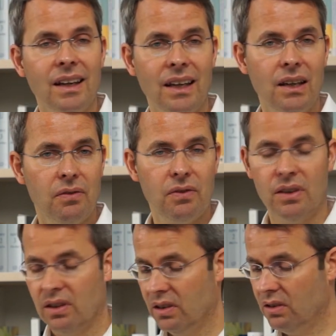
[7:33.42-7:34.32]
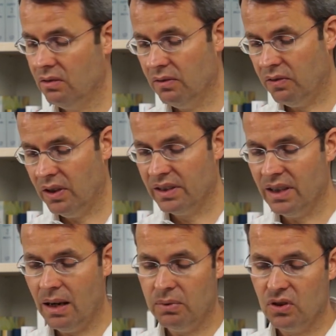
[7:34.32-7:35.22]
if you, for
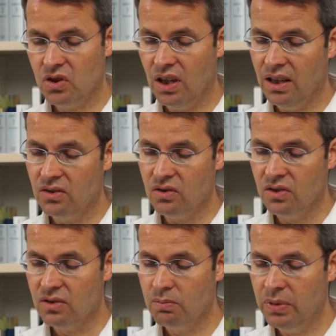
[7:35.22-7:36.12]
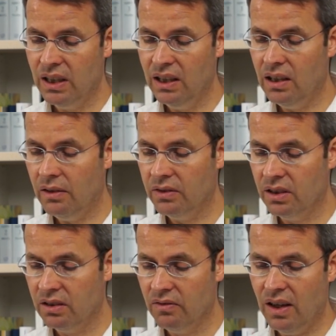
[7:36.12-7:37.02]
example, change the speed of
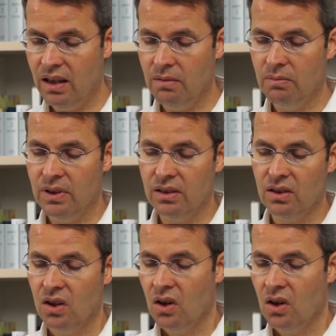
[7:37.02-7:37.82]
your development,